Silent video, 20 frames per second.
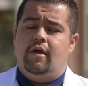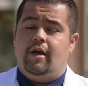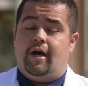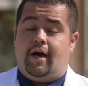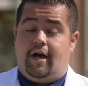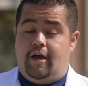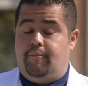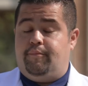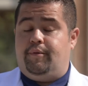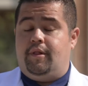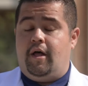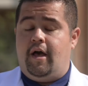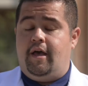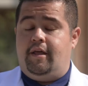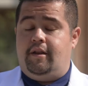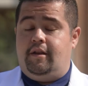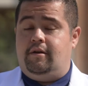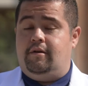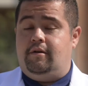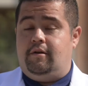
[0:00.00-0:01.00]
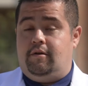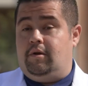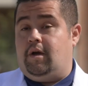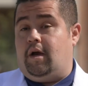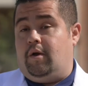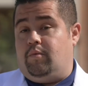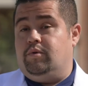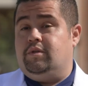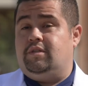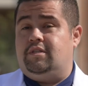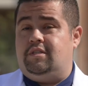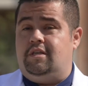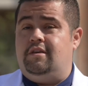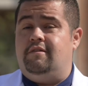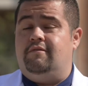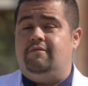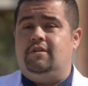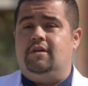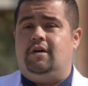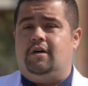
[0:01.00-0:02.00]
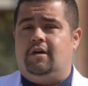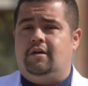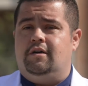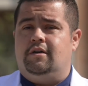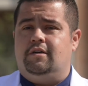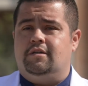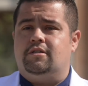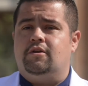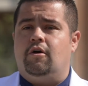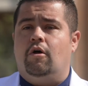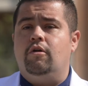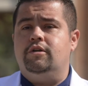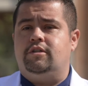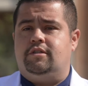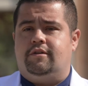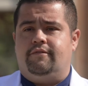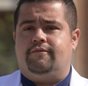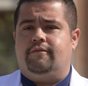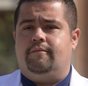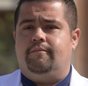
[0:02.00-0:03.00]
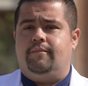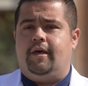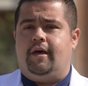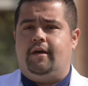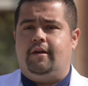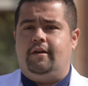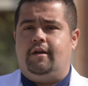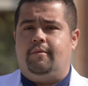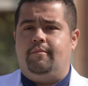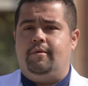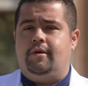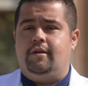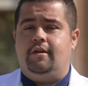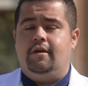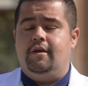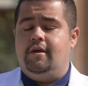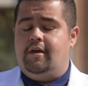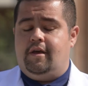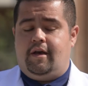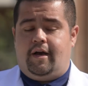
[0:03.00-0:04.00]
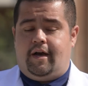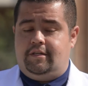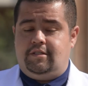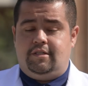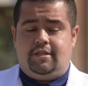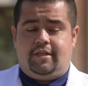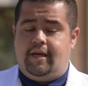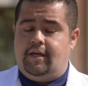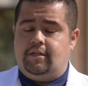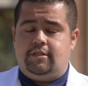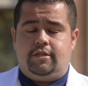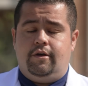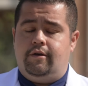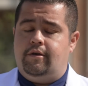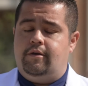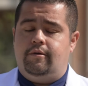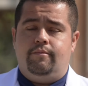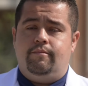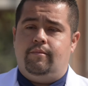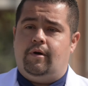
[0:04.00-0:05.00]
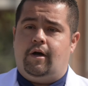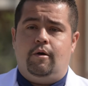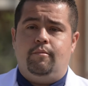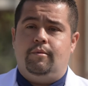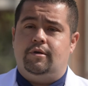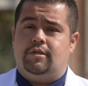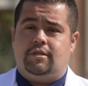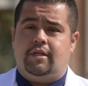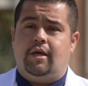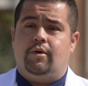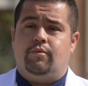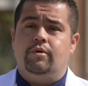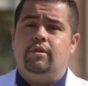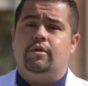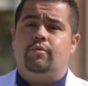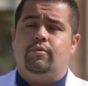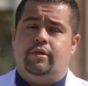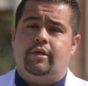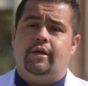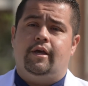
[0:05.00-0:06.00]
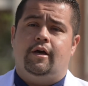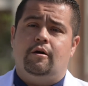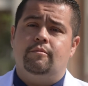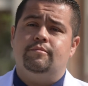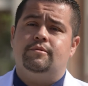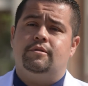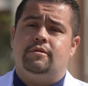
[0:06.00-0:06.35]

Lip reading: I applied and I received a scholarship from that. And I mean, I just can't tell you how much that really, really helped.